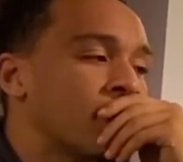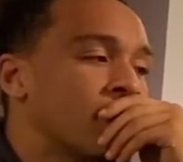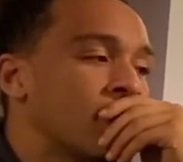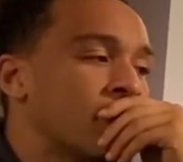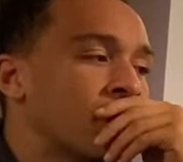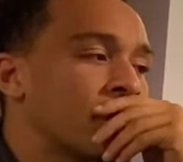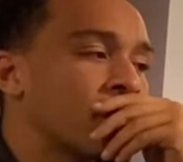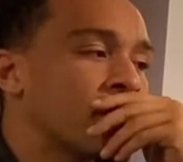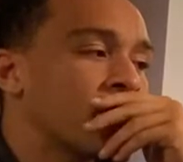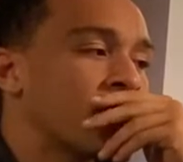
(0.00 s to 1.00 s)

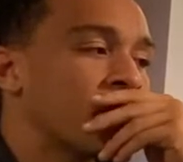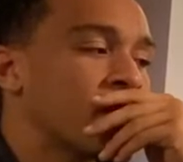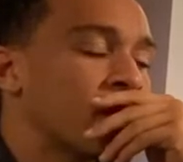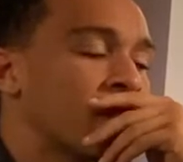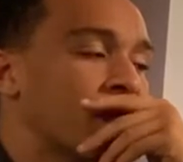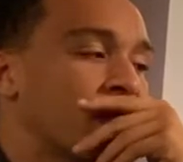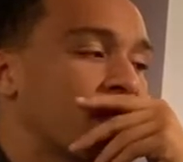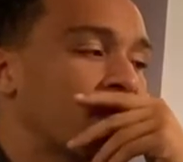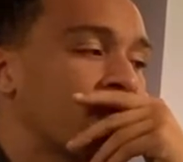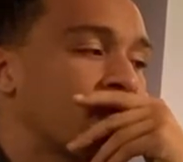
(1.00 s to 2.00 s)

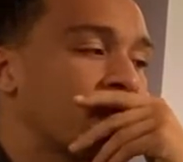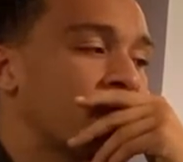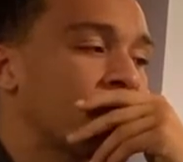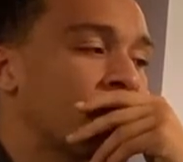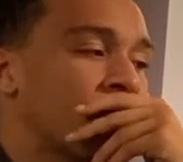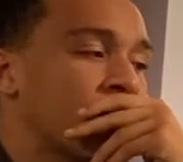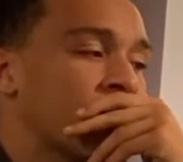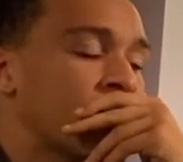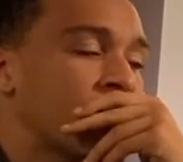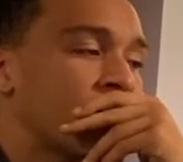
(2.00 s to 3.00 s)

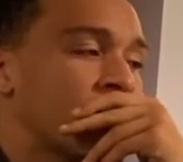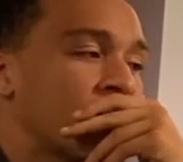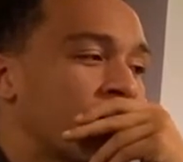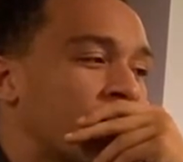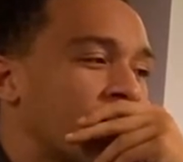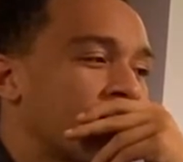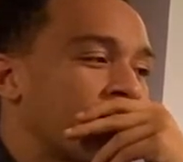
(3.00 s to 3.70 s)
(silent)